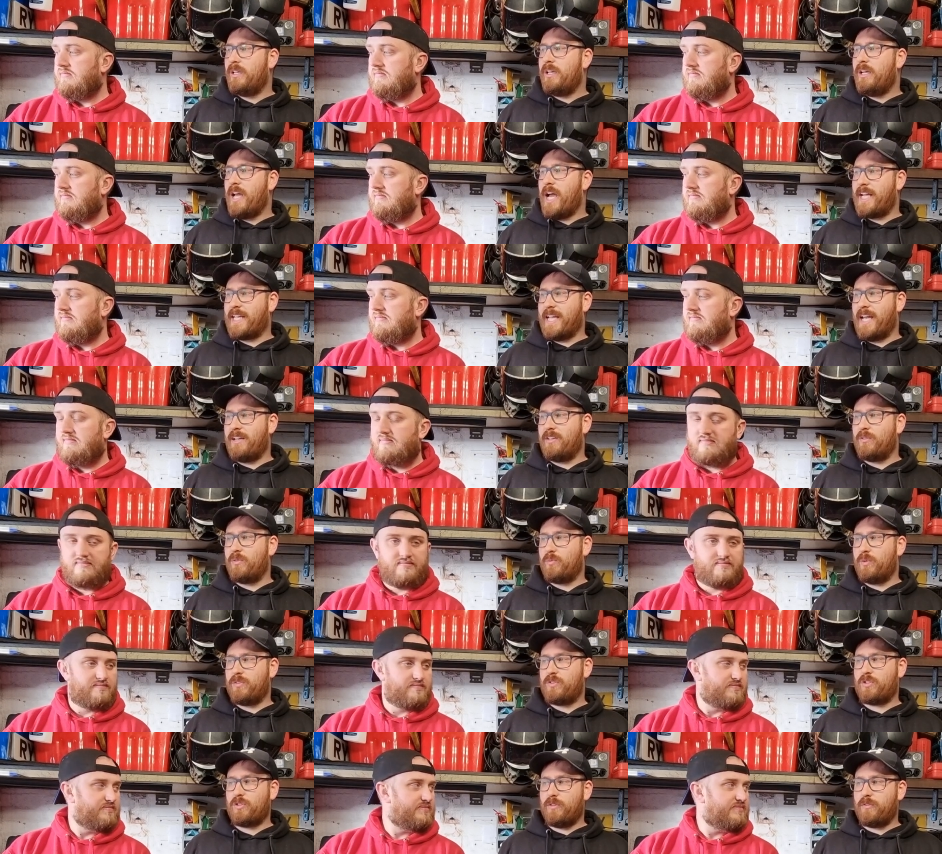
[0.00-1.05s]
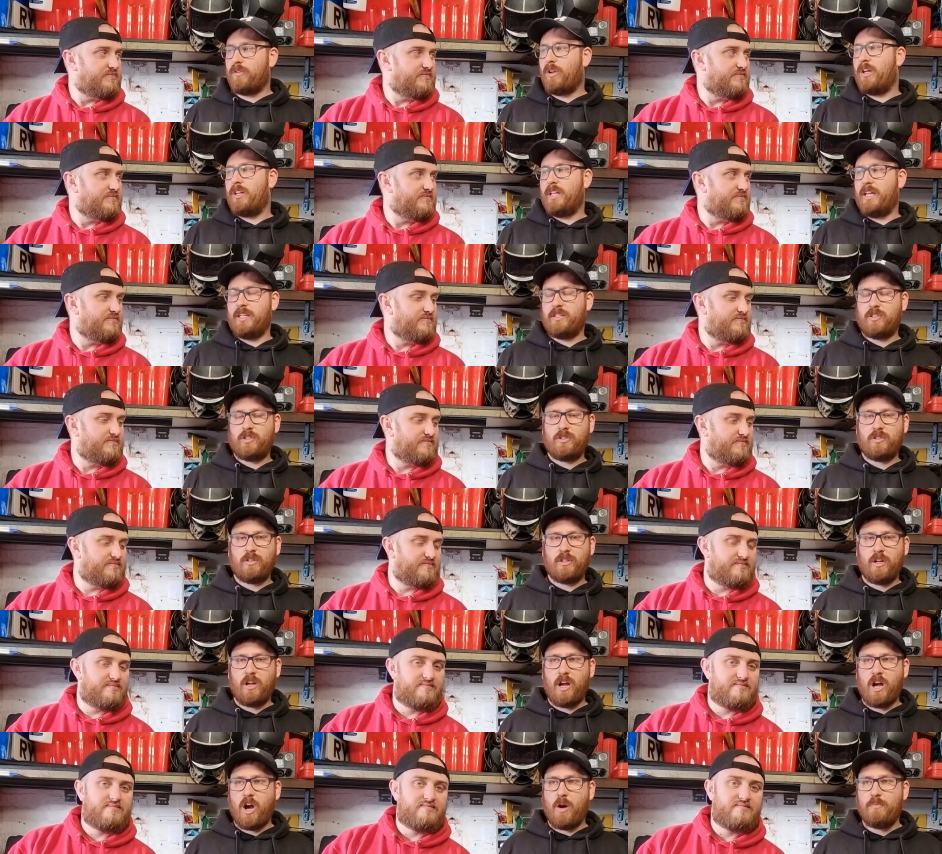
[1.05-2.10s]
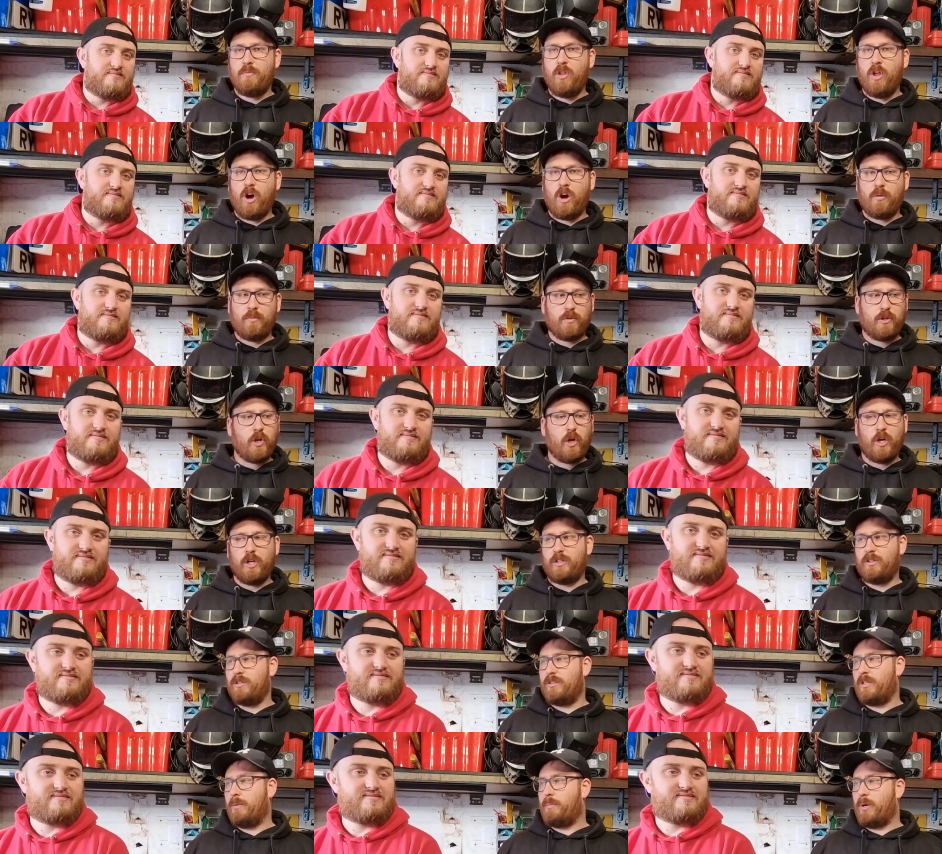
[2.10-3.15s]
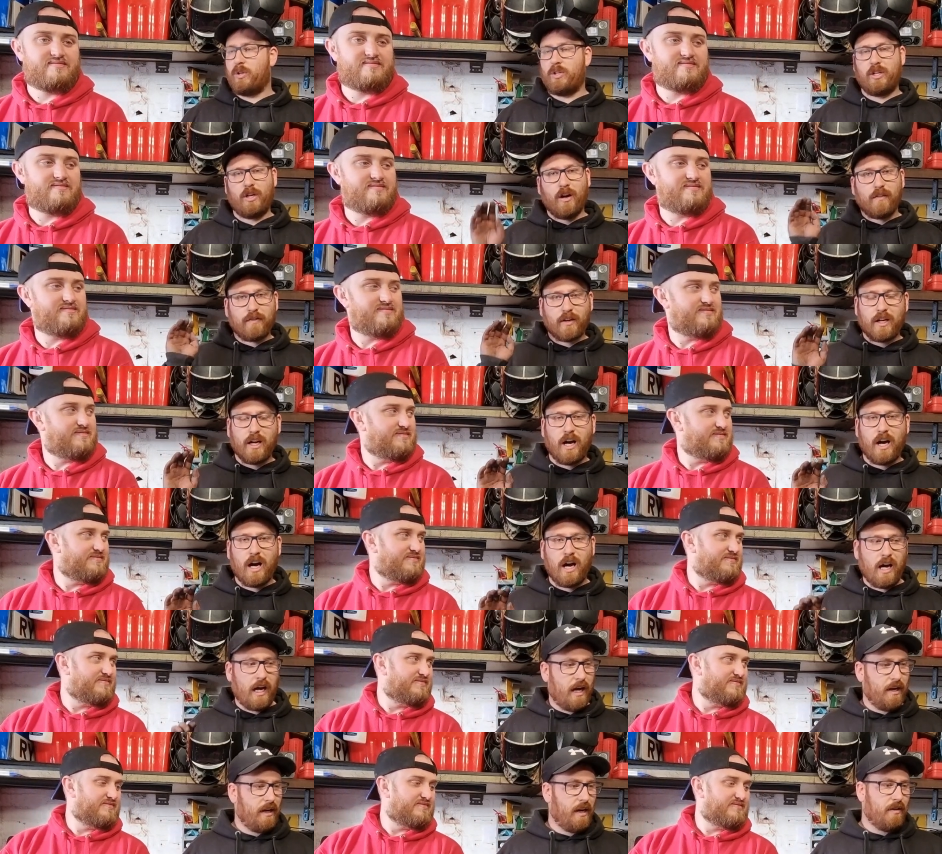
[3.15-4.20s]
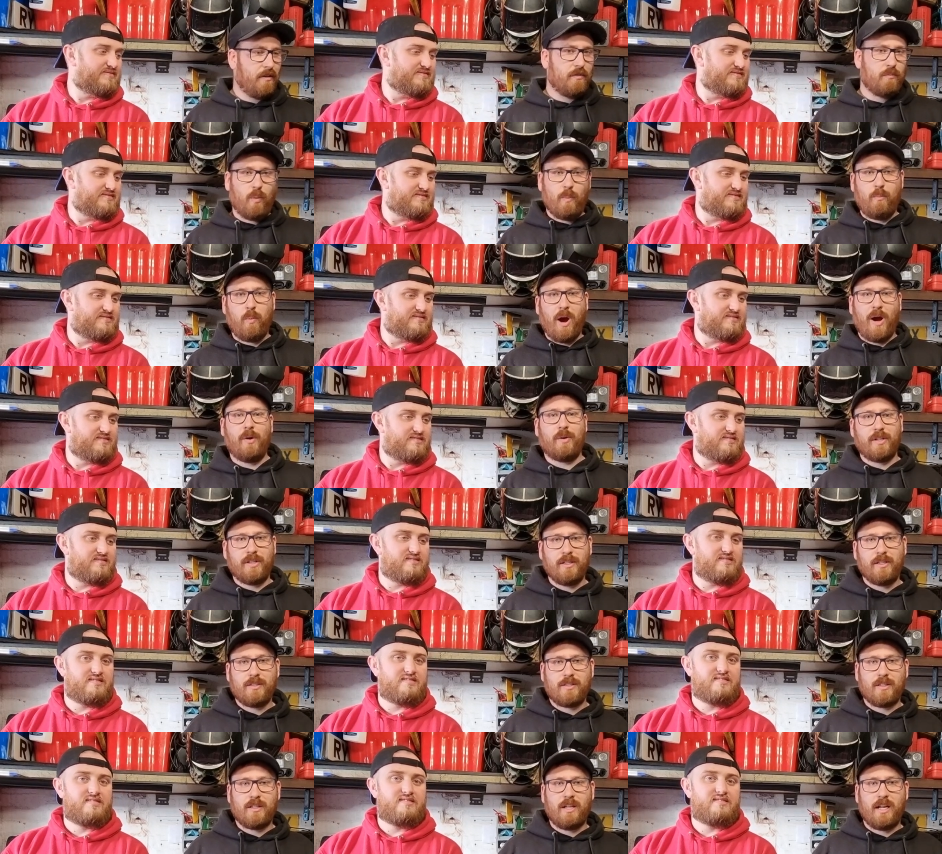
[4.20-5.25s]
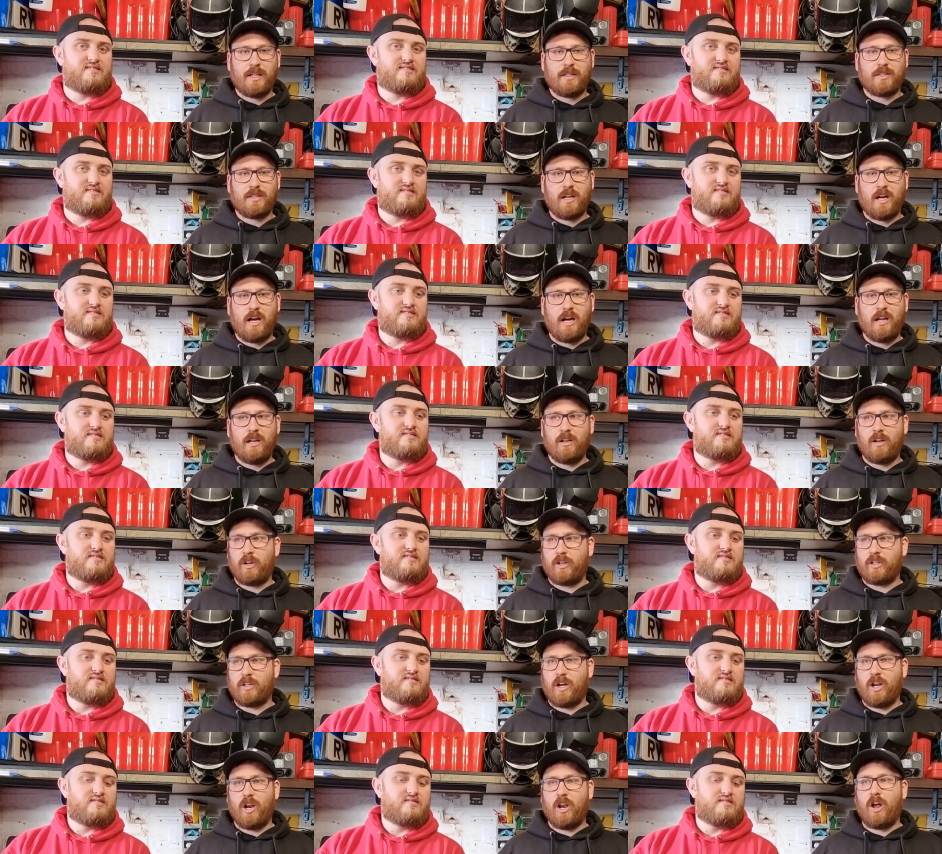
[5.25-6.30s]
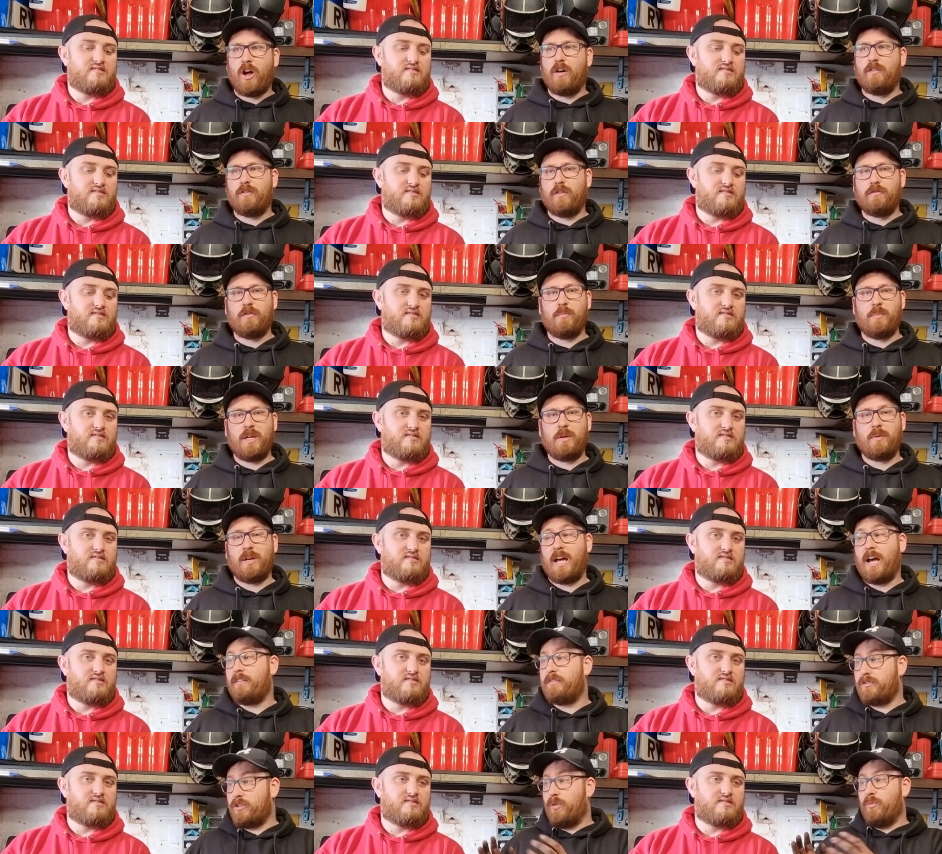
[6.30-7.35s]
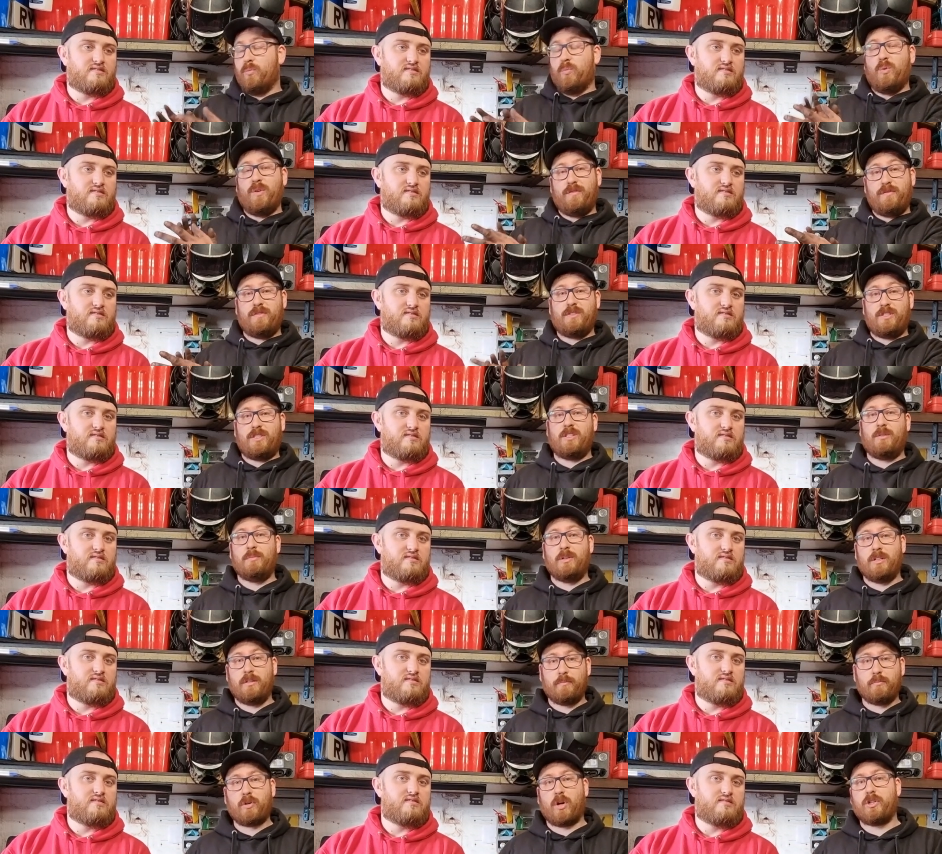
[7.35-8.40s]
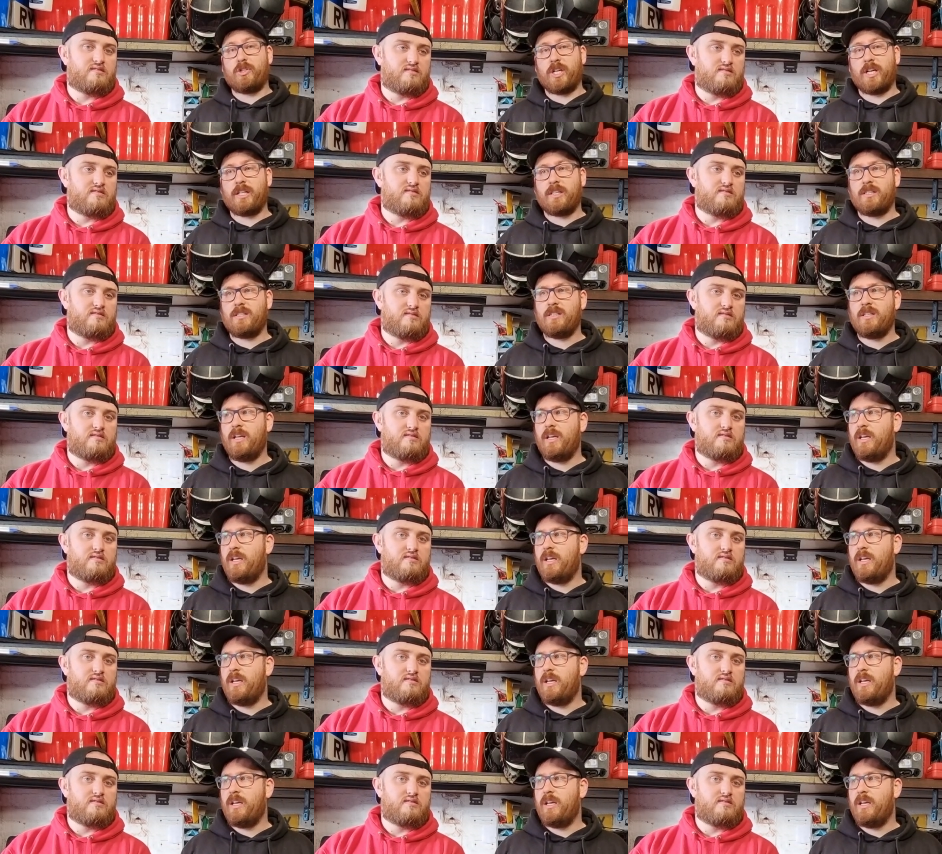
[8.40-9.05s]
Speaker 1: Again, with stuff like this, I'm not cutting the body off a car and then welding it to the next car like a lot of other people have done with similar projects.